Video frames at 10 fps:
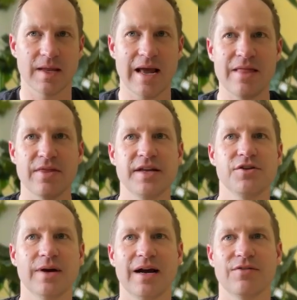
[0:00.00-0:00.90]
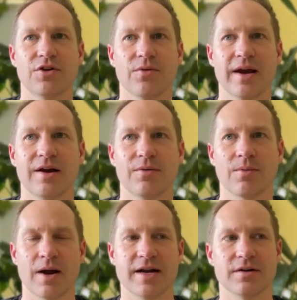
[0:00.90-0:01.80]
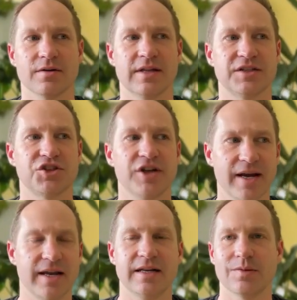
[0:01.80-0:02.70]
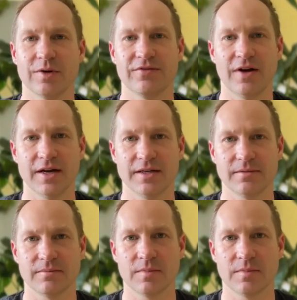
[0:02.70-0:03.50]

and then you have a grant writer that's checking and refining,